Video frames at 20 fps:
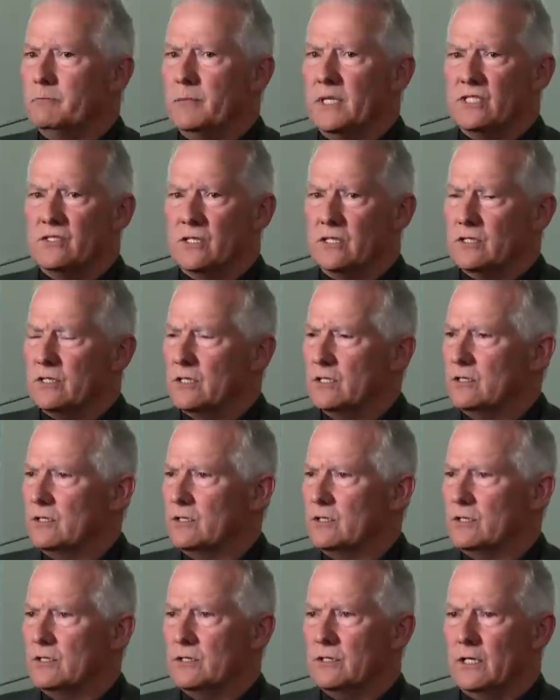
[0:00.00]

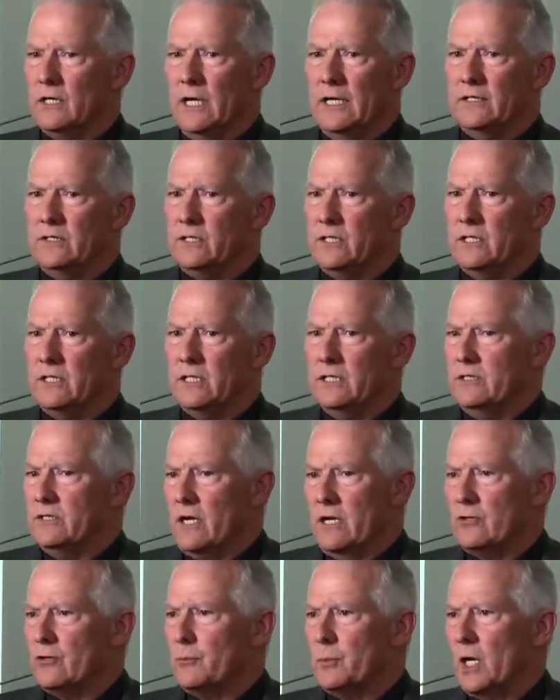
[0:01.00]
businesses,
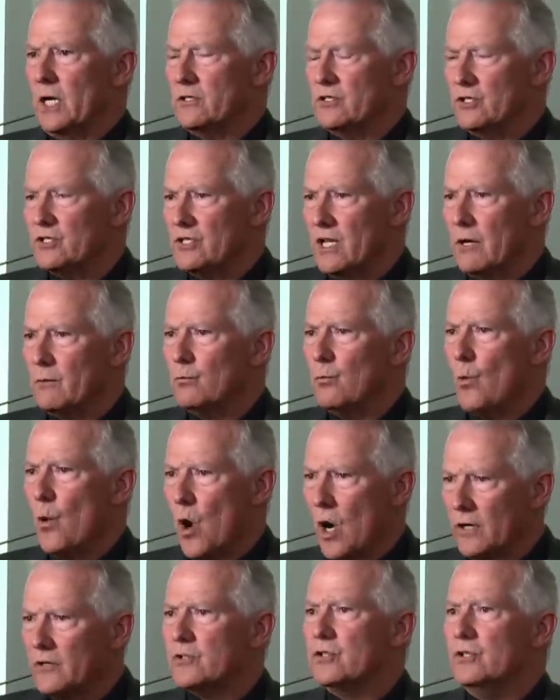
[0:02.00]
entities, enterprises that
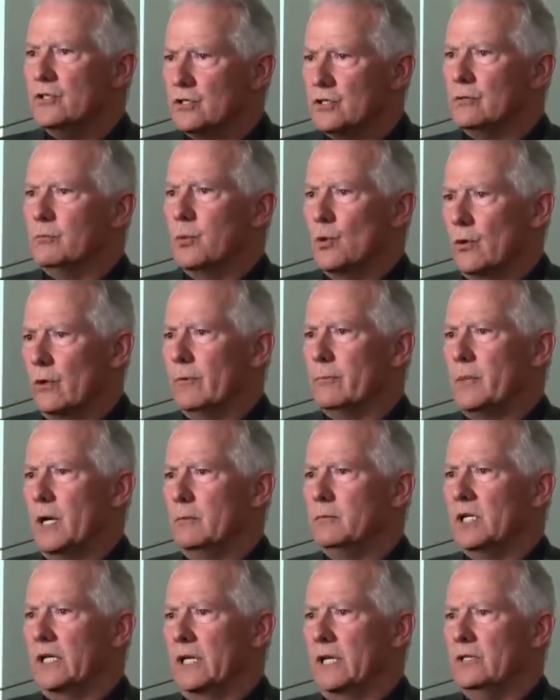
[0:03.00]
want to support
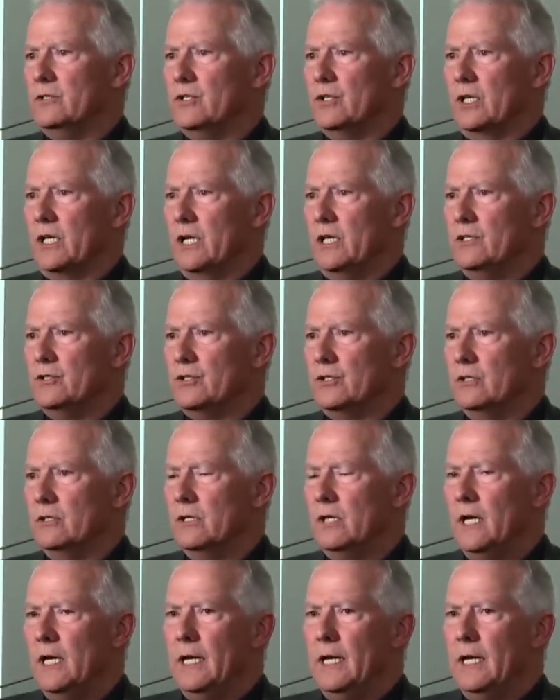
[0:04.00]
public education.